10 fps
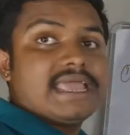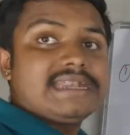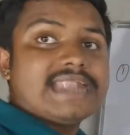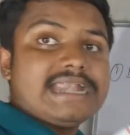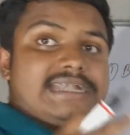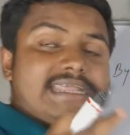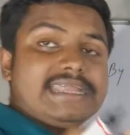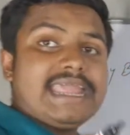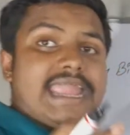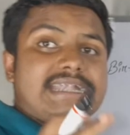
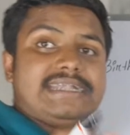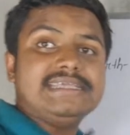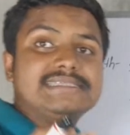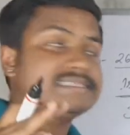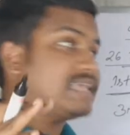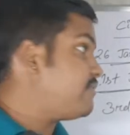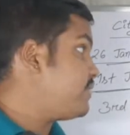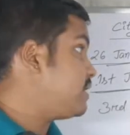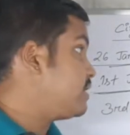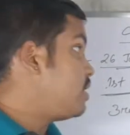nineteen
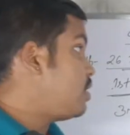eighty-seven,